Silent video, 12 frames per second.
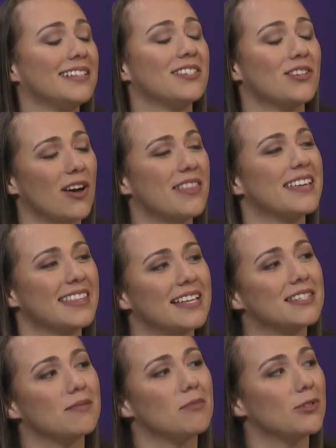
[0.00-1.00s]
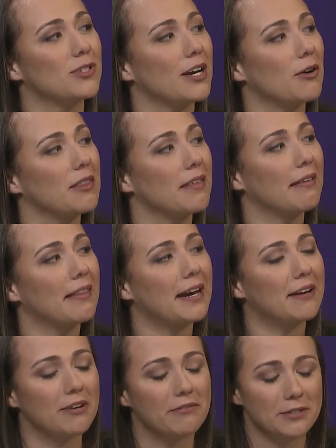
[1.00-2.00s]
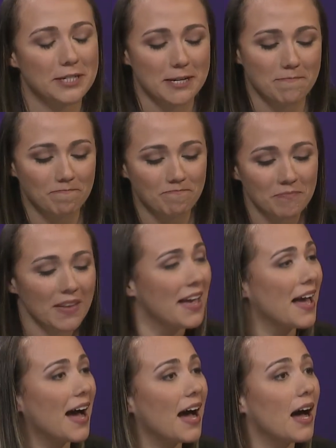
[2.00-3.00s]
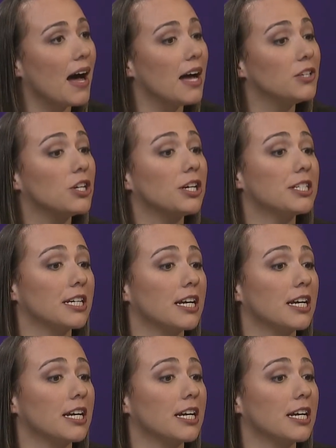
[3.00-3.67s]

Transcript: So I think that's the most daring thing that I've ever done. Jared, to